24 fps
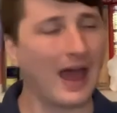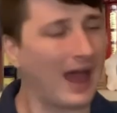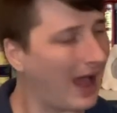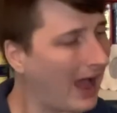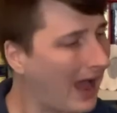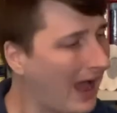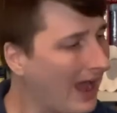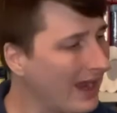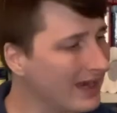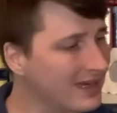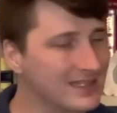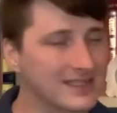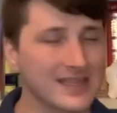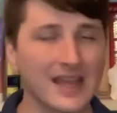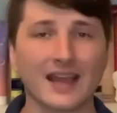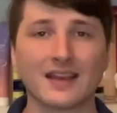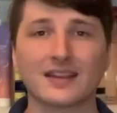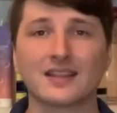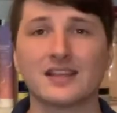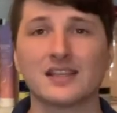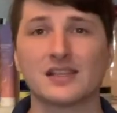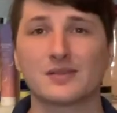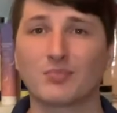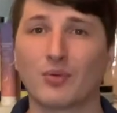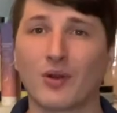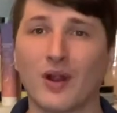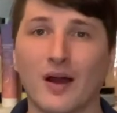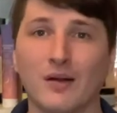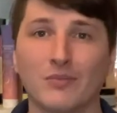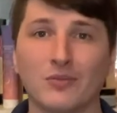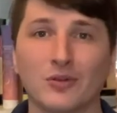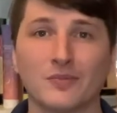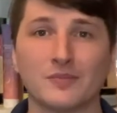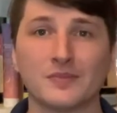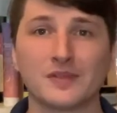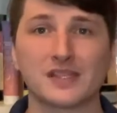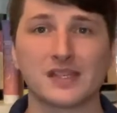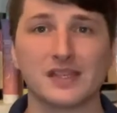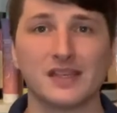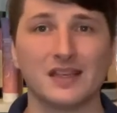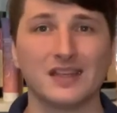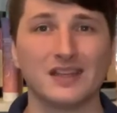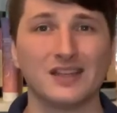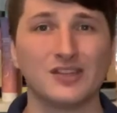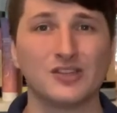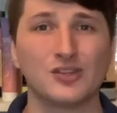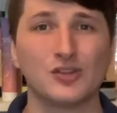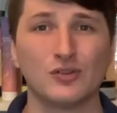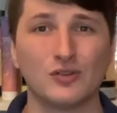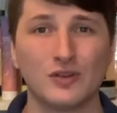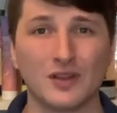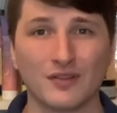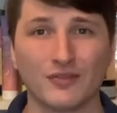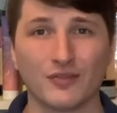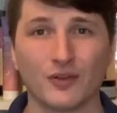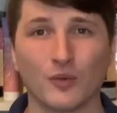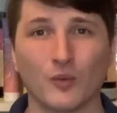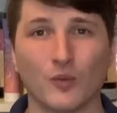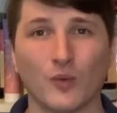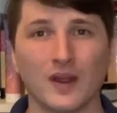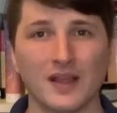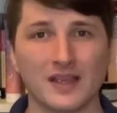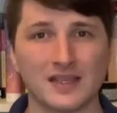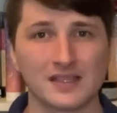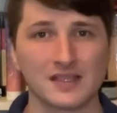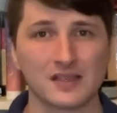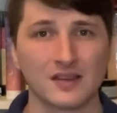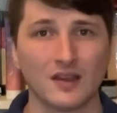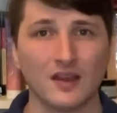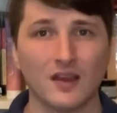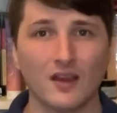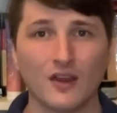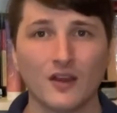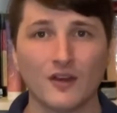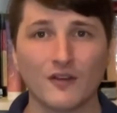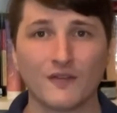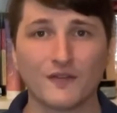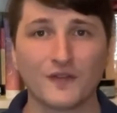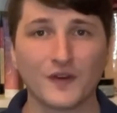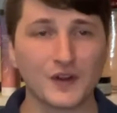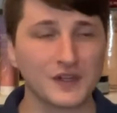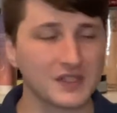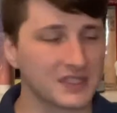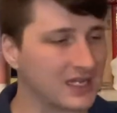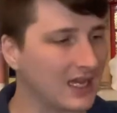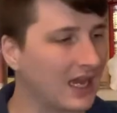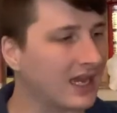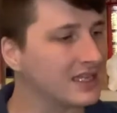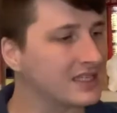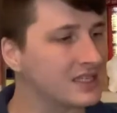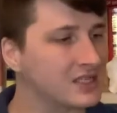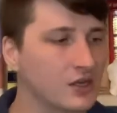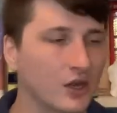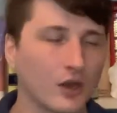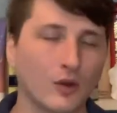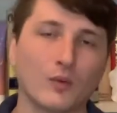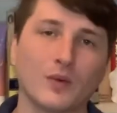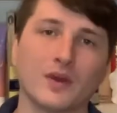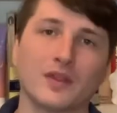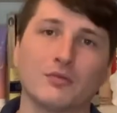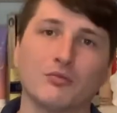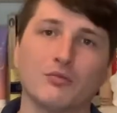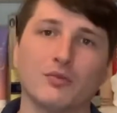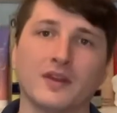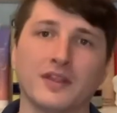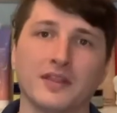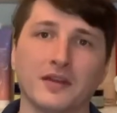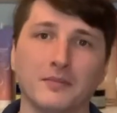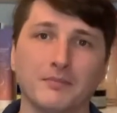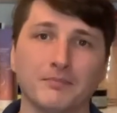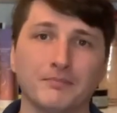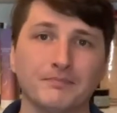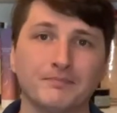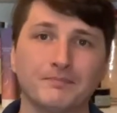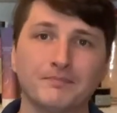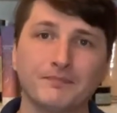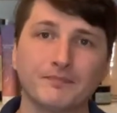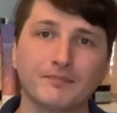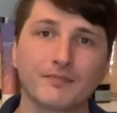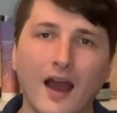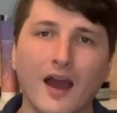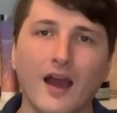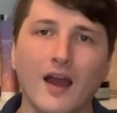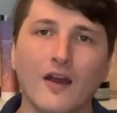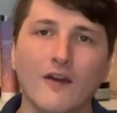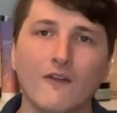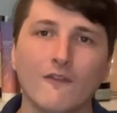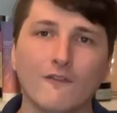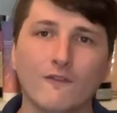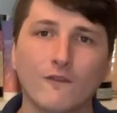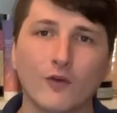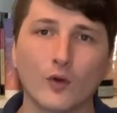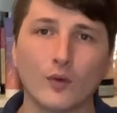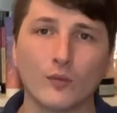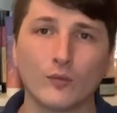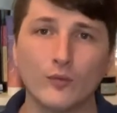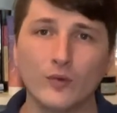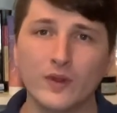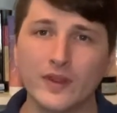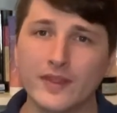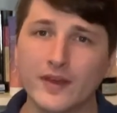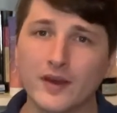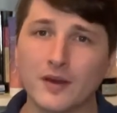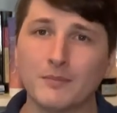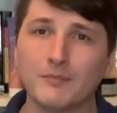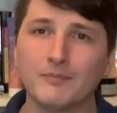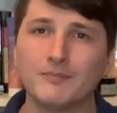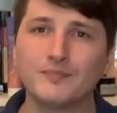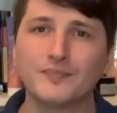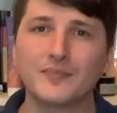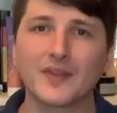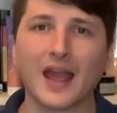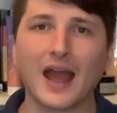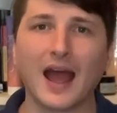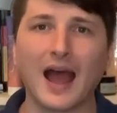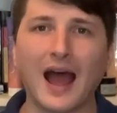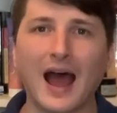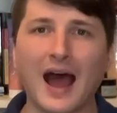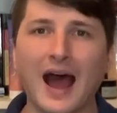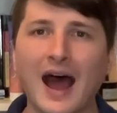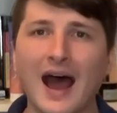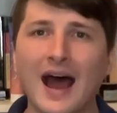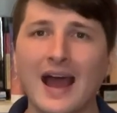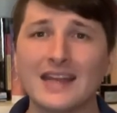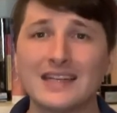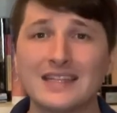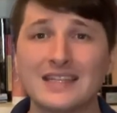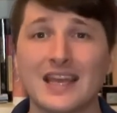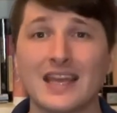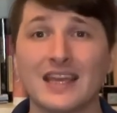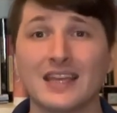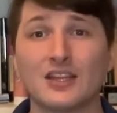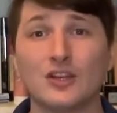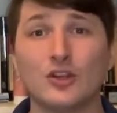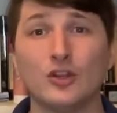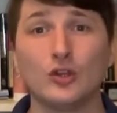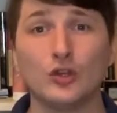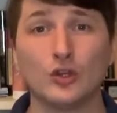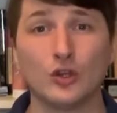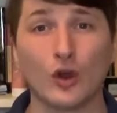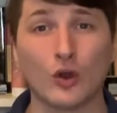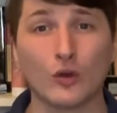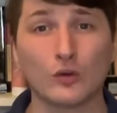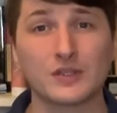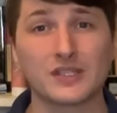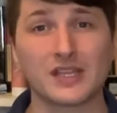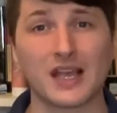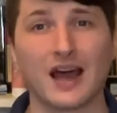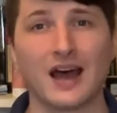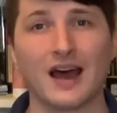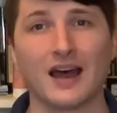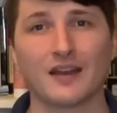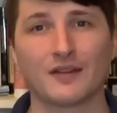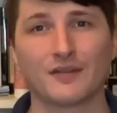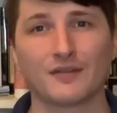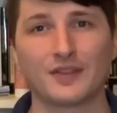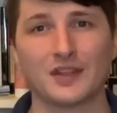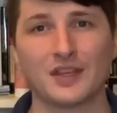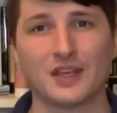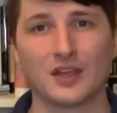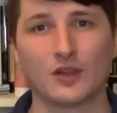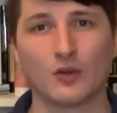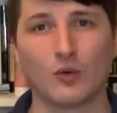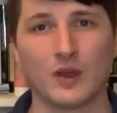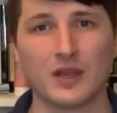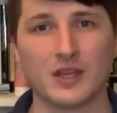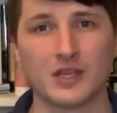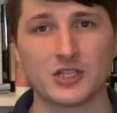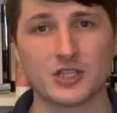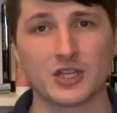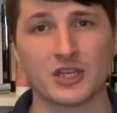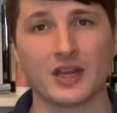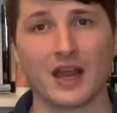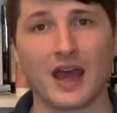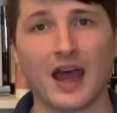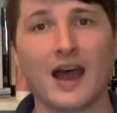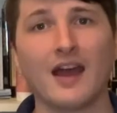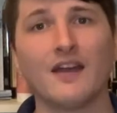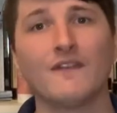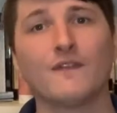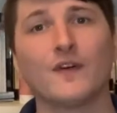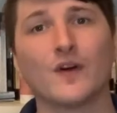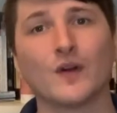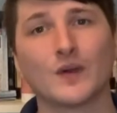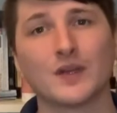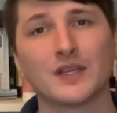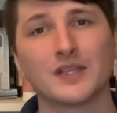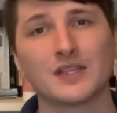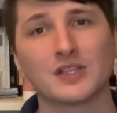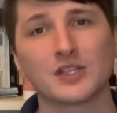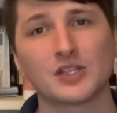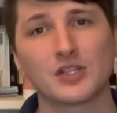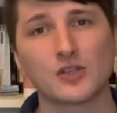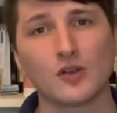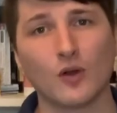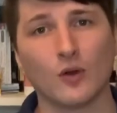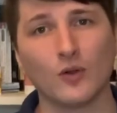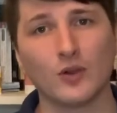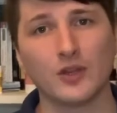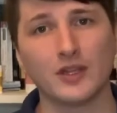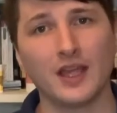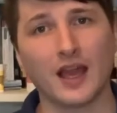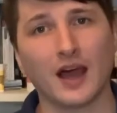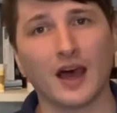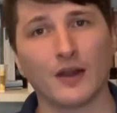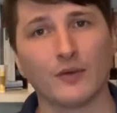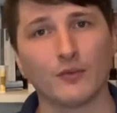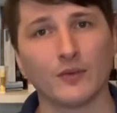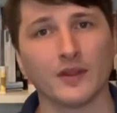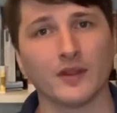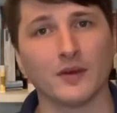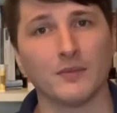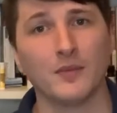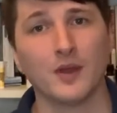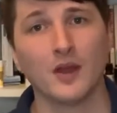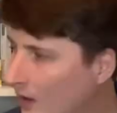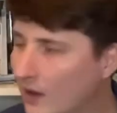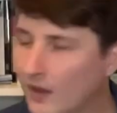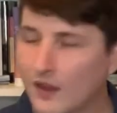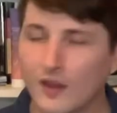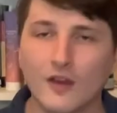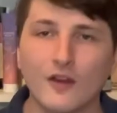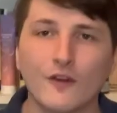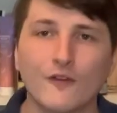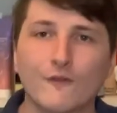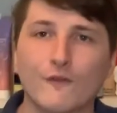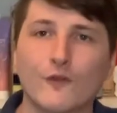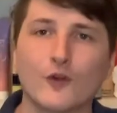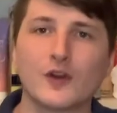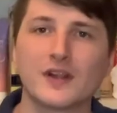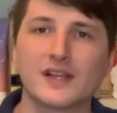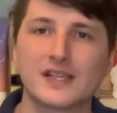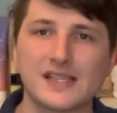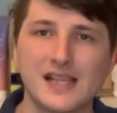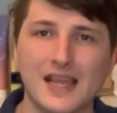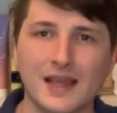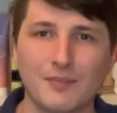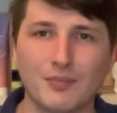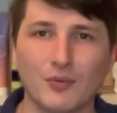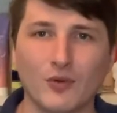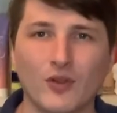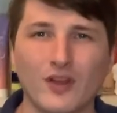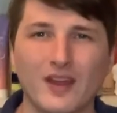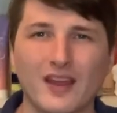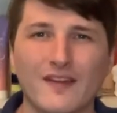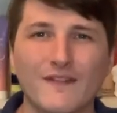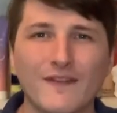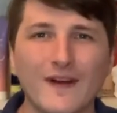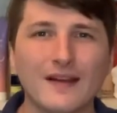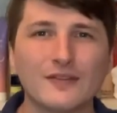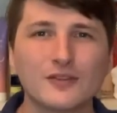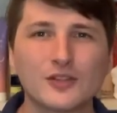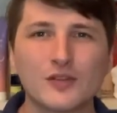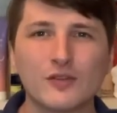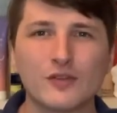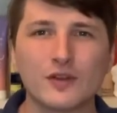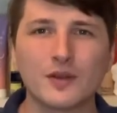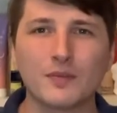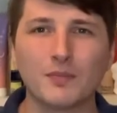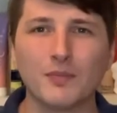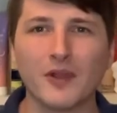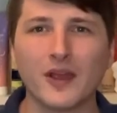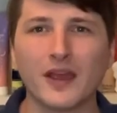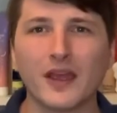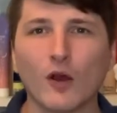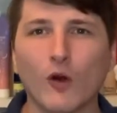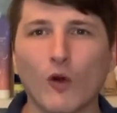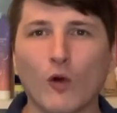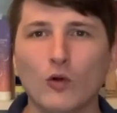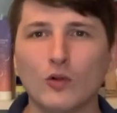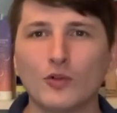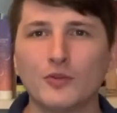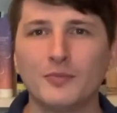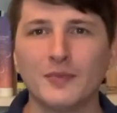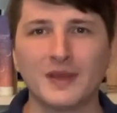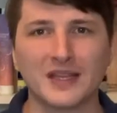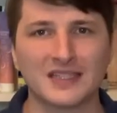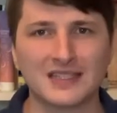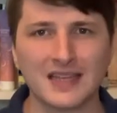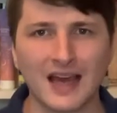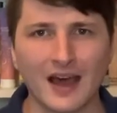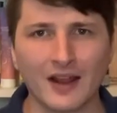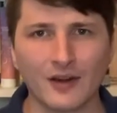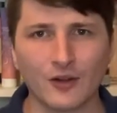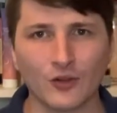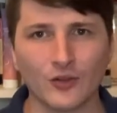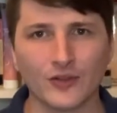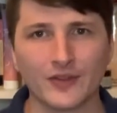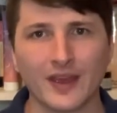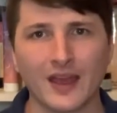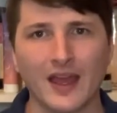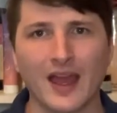I attack these problems in 2 different ways. First, I start with rhythm. For rhythm, I take notes out of the equation. I focus solely on rhythm. For example, if I was going to play Old MacDonald,